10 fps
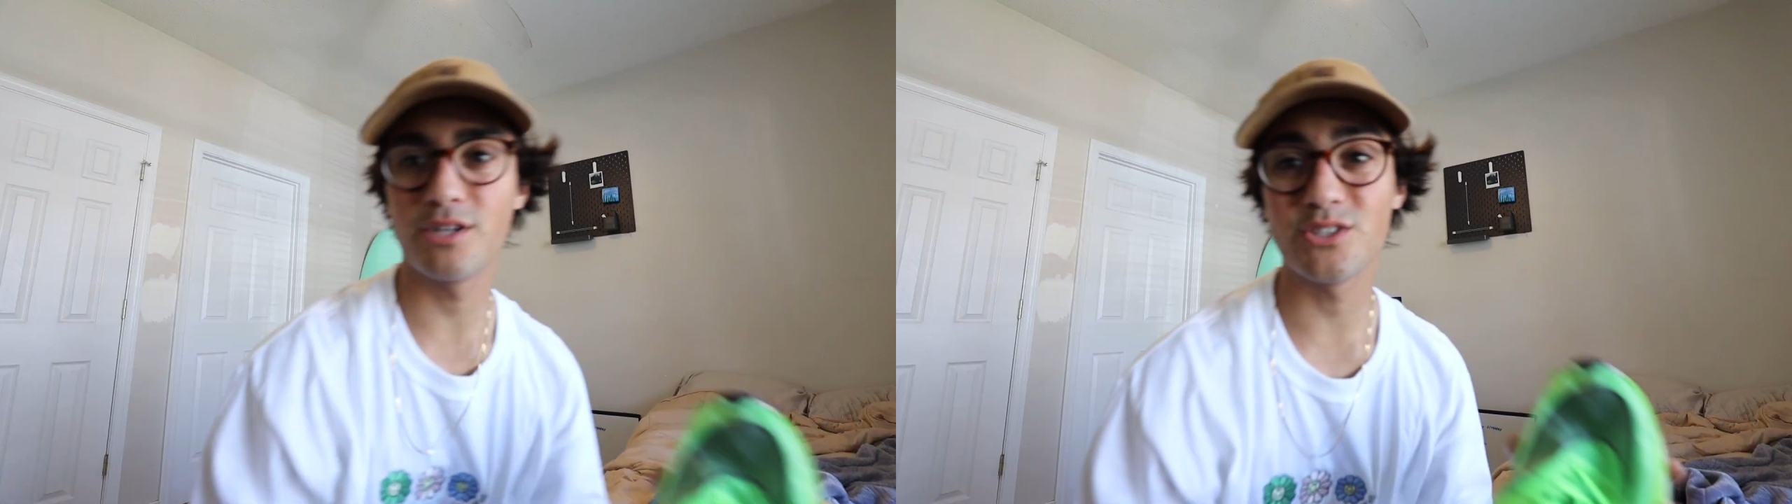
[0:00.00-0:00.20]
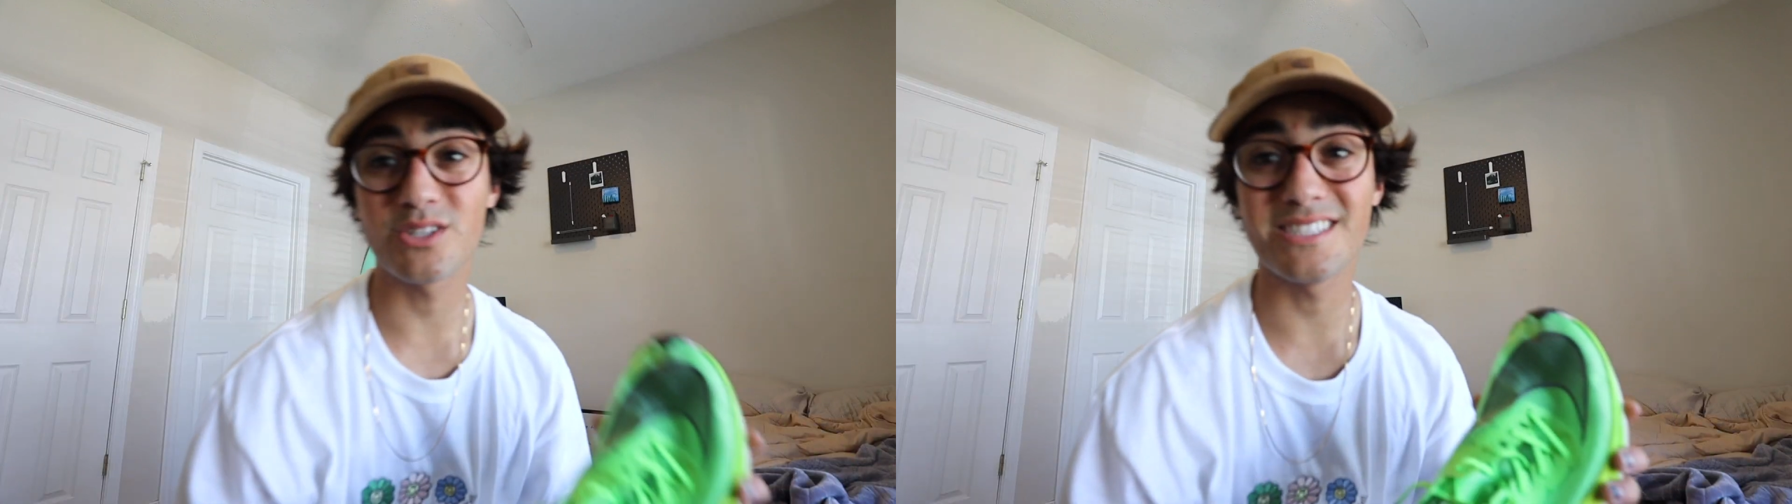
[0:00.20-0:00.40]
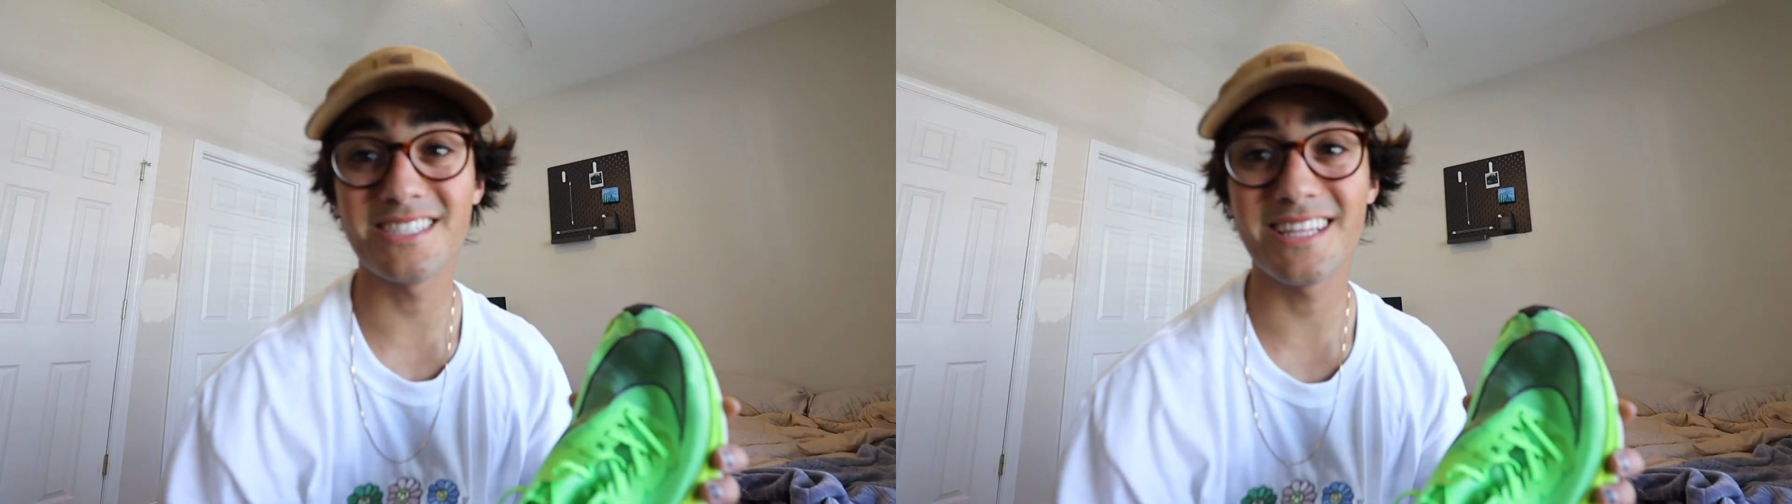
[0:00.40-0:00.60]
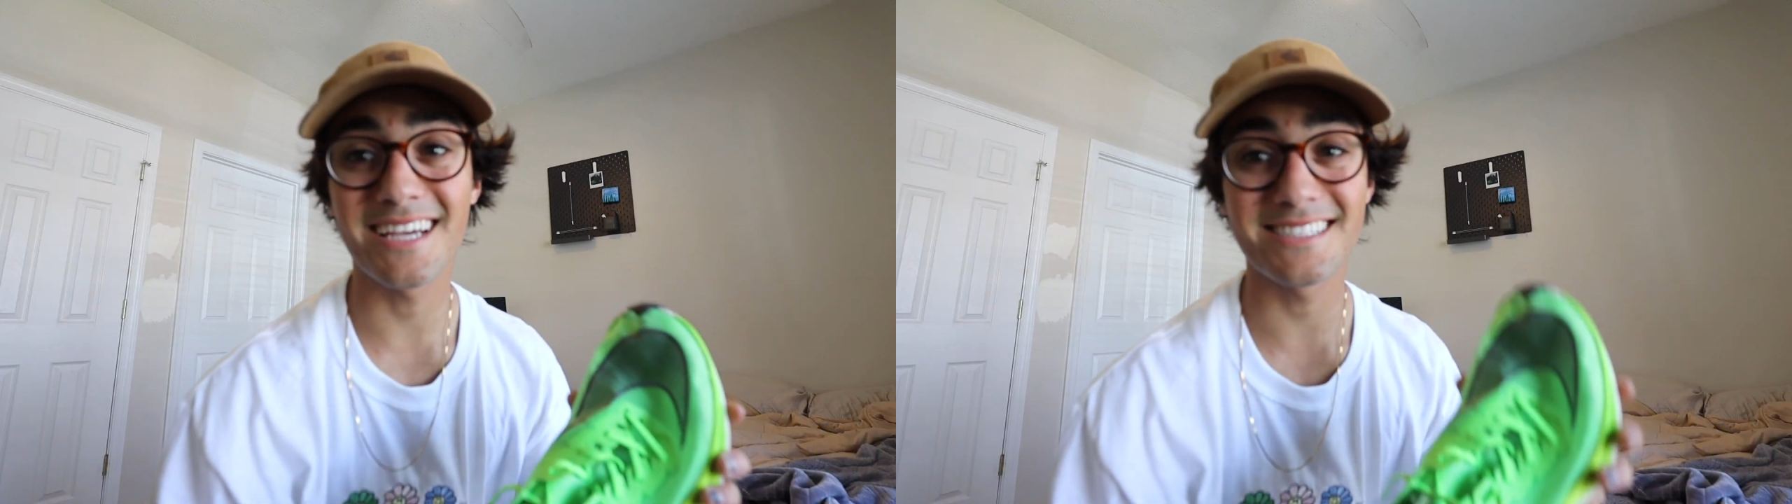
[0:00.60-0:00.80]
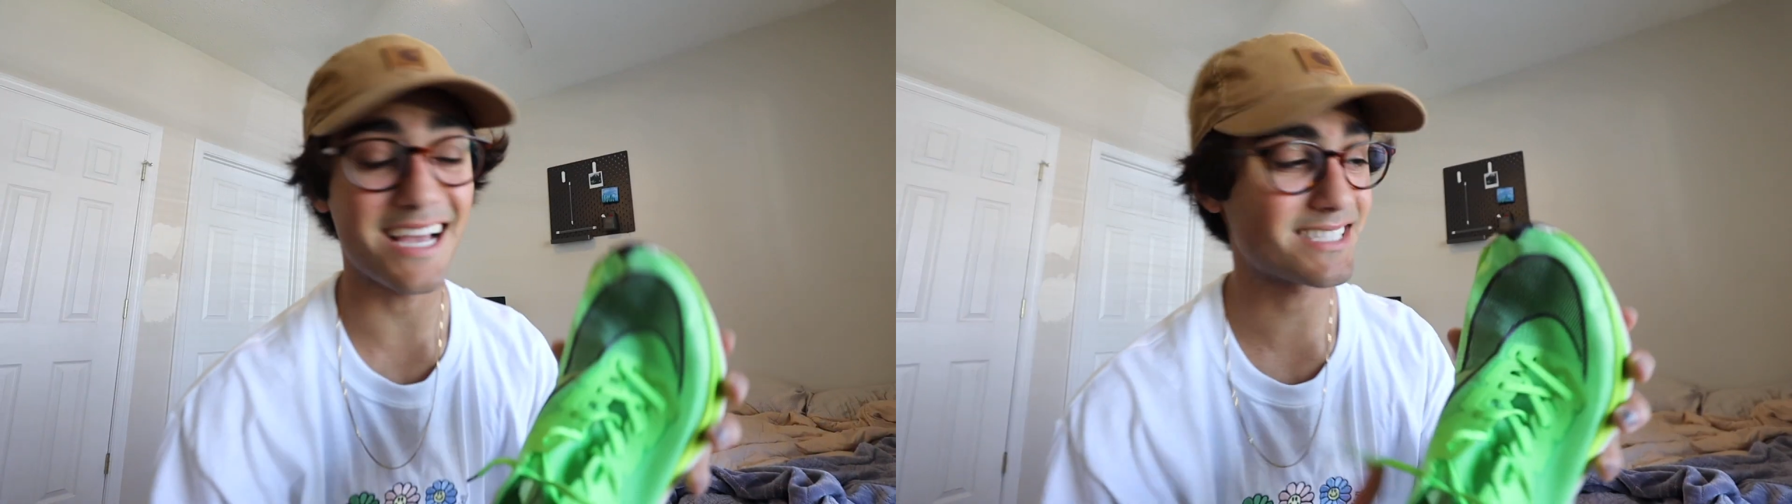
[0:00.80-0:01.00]
but you can see
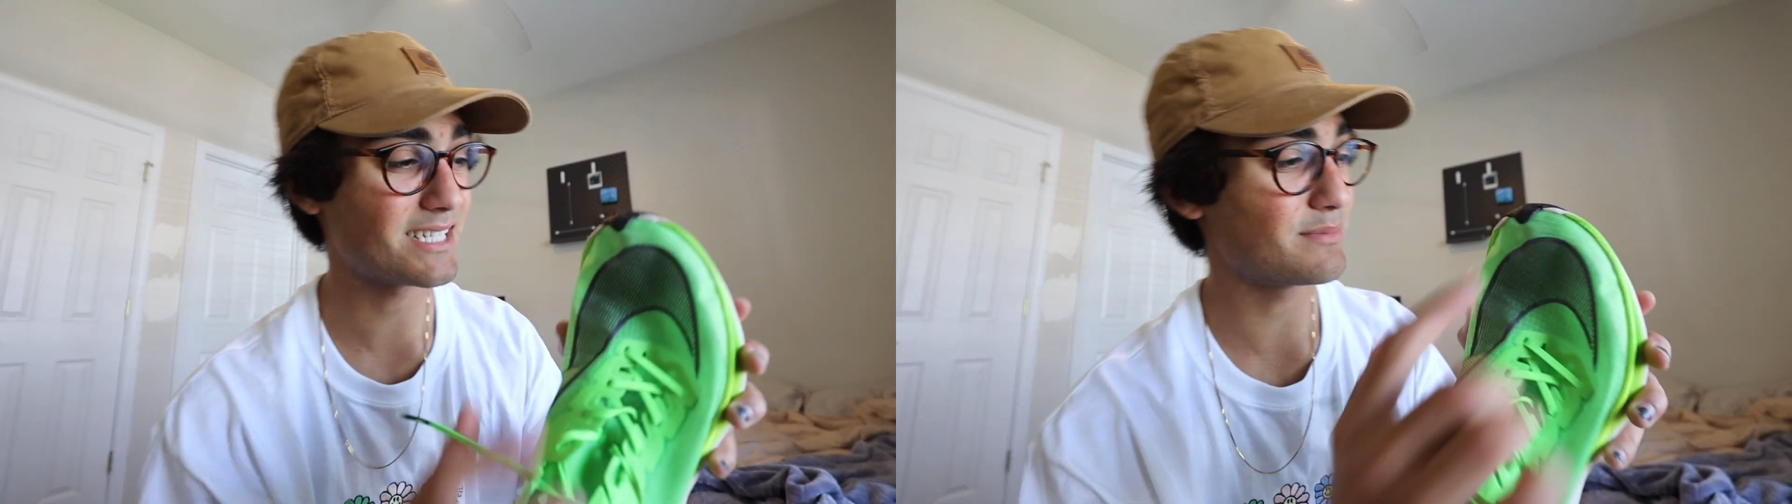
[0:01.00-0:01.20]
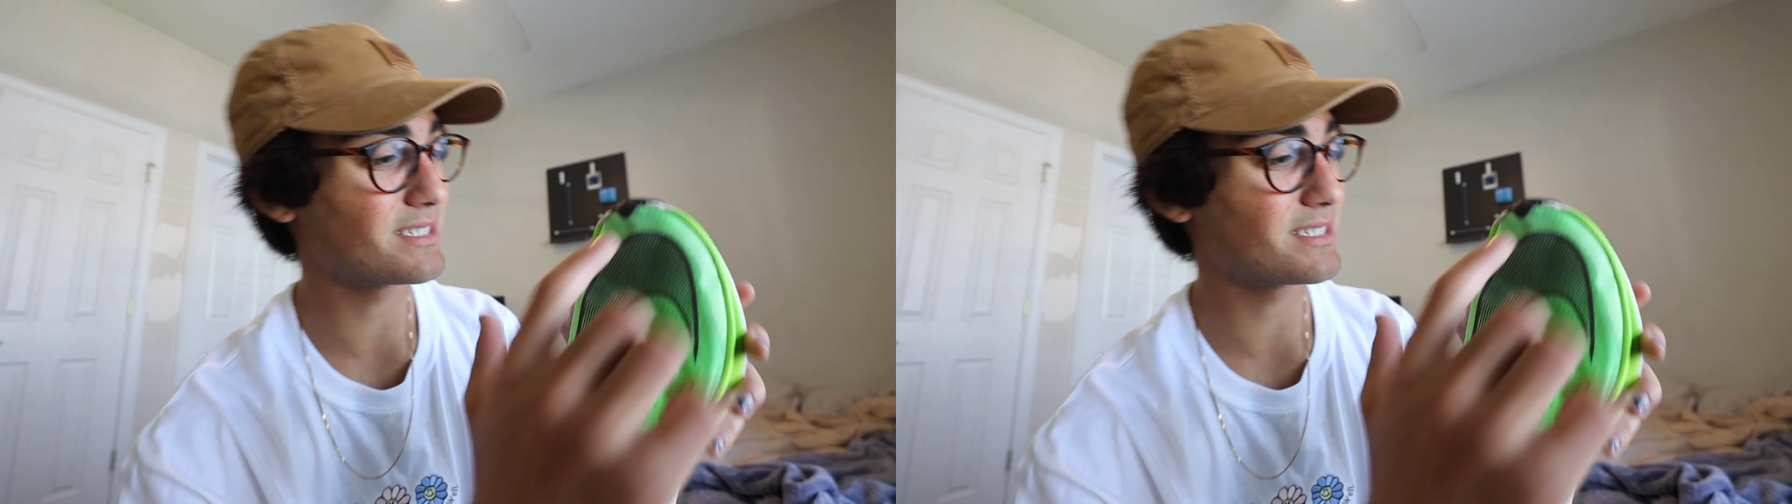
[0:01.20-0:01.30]
that exact same